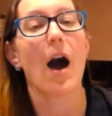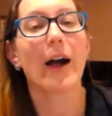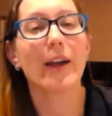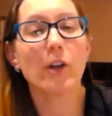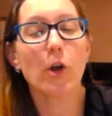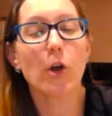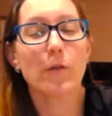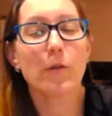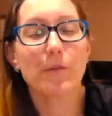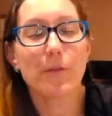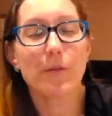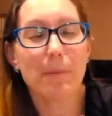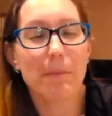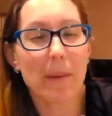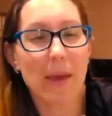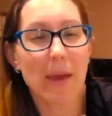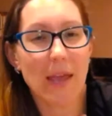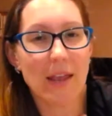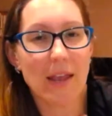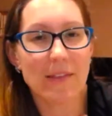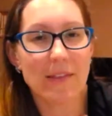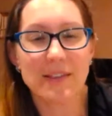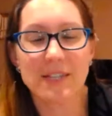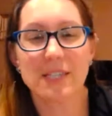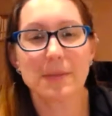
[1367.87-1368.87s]
I know for
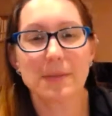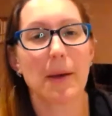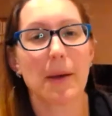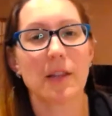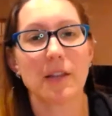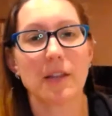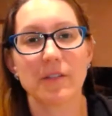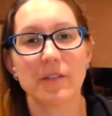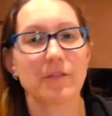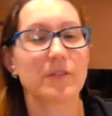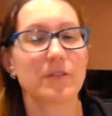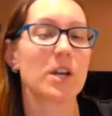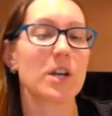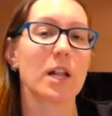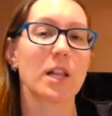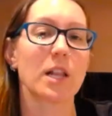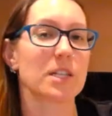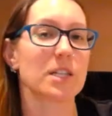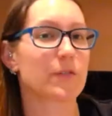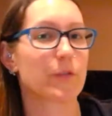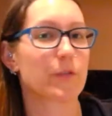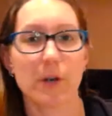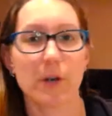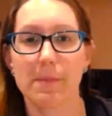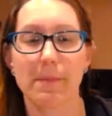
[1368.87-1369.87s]
me, the smell of
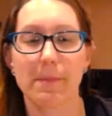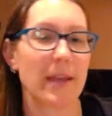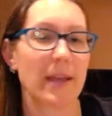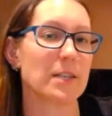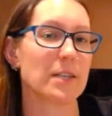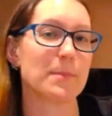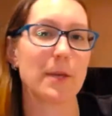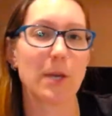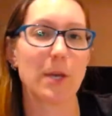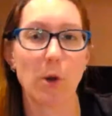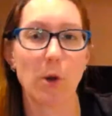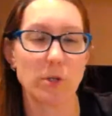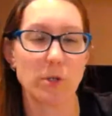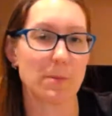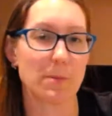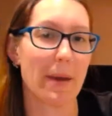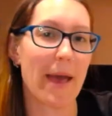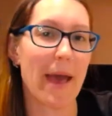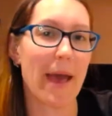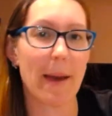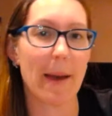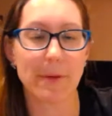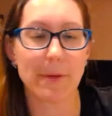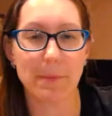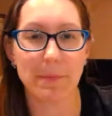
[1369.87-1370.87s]
Douglas fir makes me go to
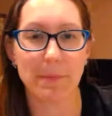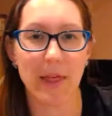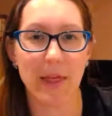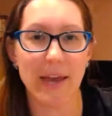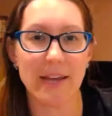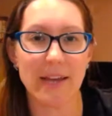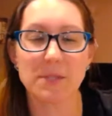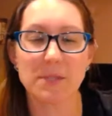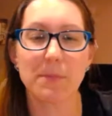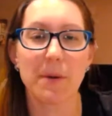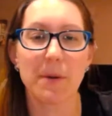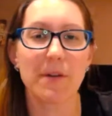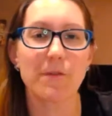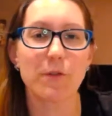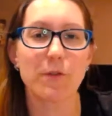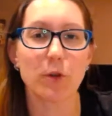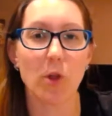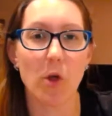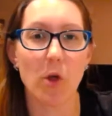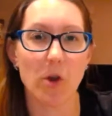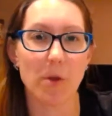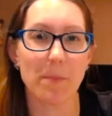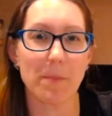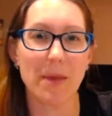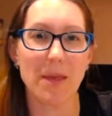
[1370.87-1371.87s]
my happy place. But for a
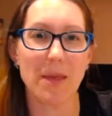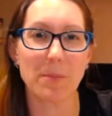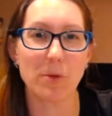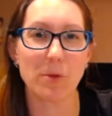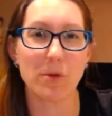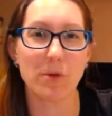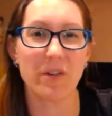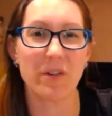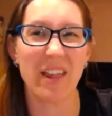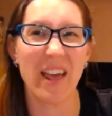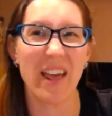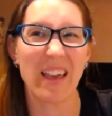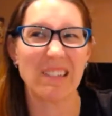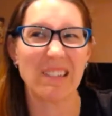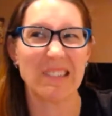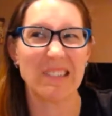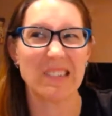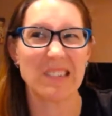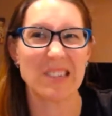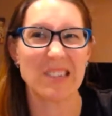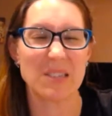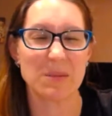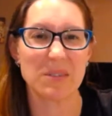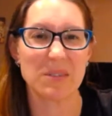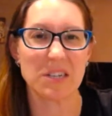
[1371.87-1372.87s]
lot of people, they're like,
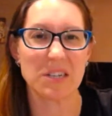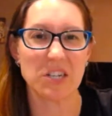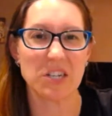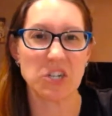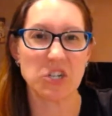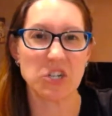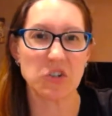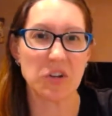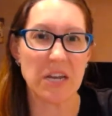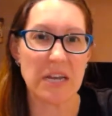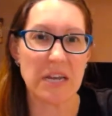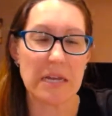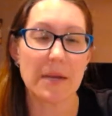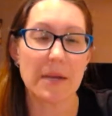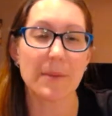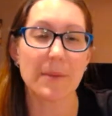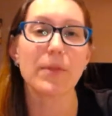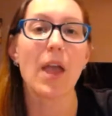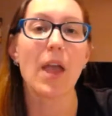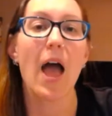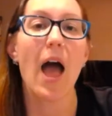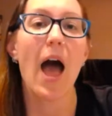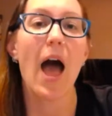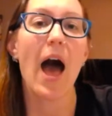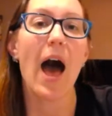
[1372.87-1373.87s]
oh, it smells like a tree.
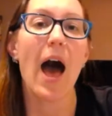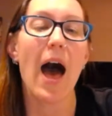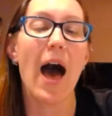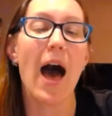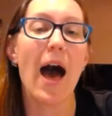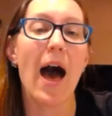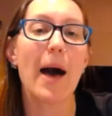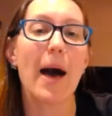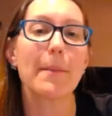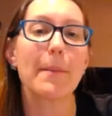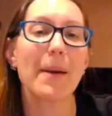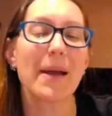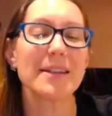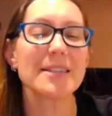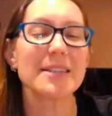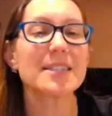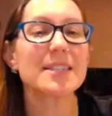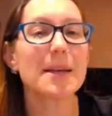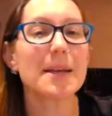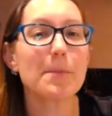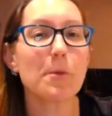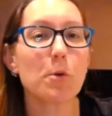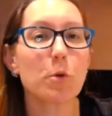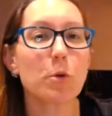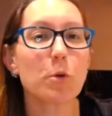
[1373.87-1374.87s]
And
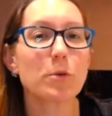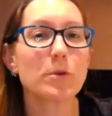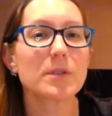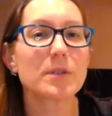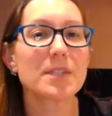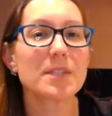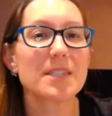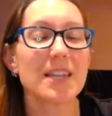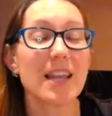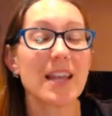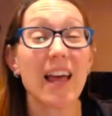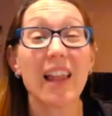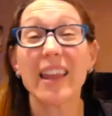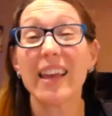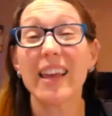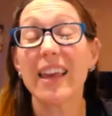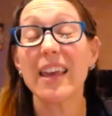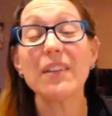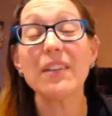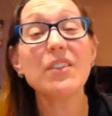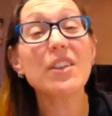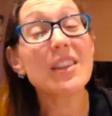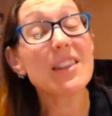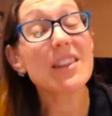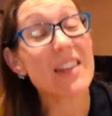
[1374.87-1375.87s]
some oils, like
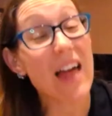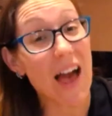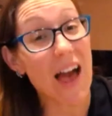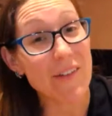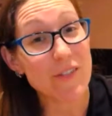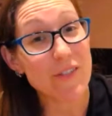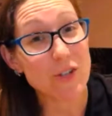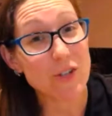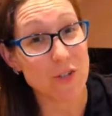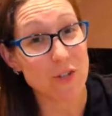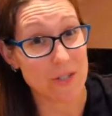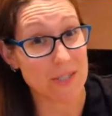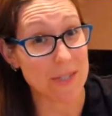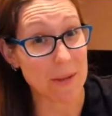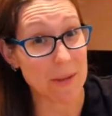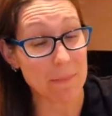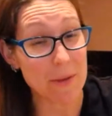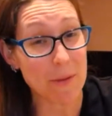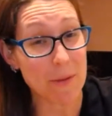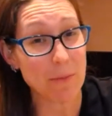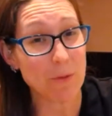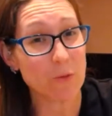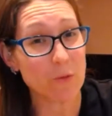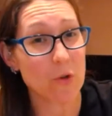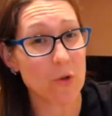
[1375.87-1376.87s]
even lavender, some
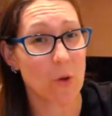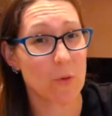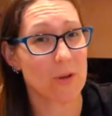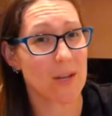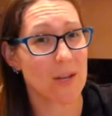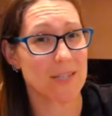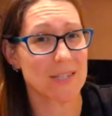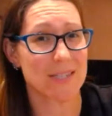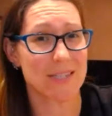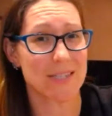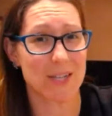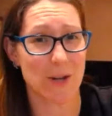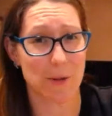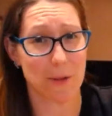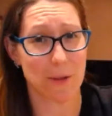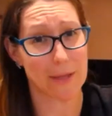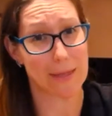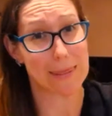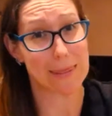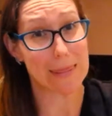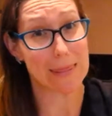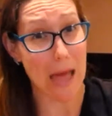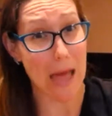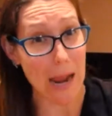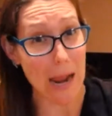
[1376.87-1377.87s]
people don't
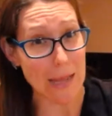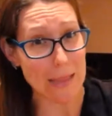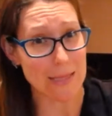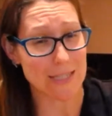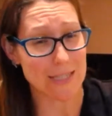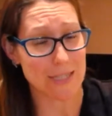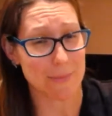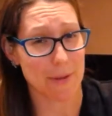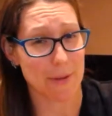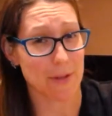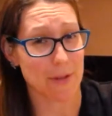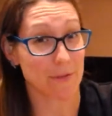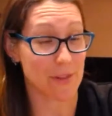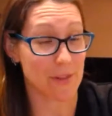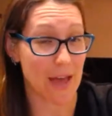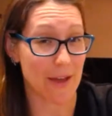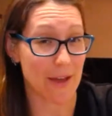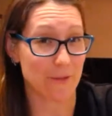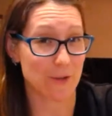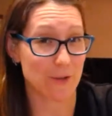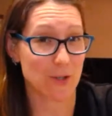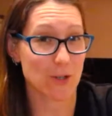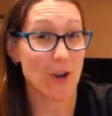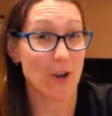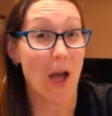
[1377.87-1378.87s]
necessarily like the smell of
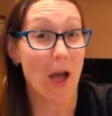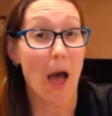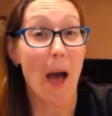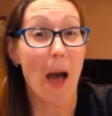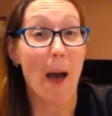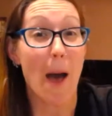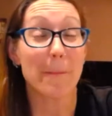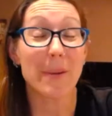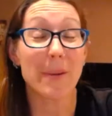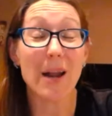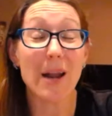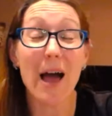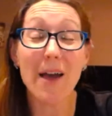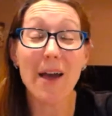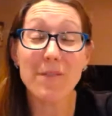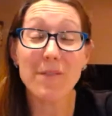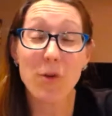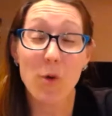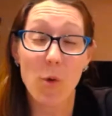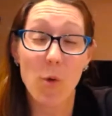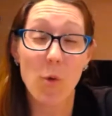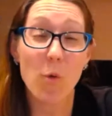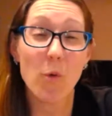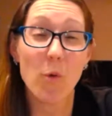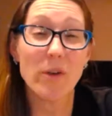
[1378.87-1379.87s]
lavender, but I've
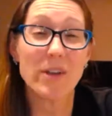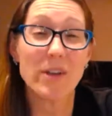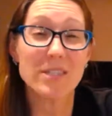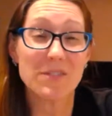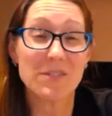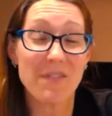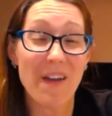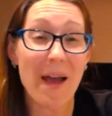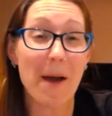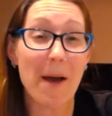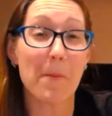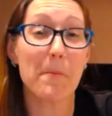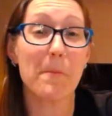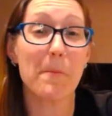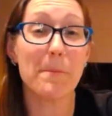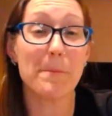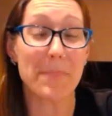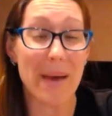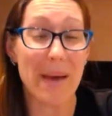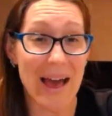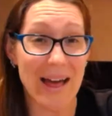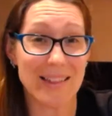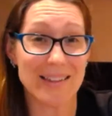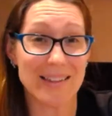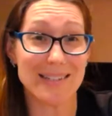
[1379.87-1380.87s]
always found
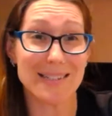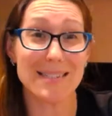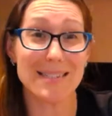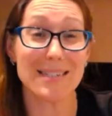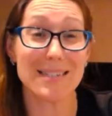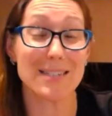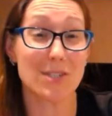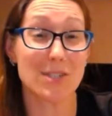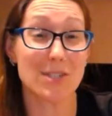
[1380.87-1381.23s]
Balance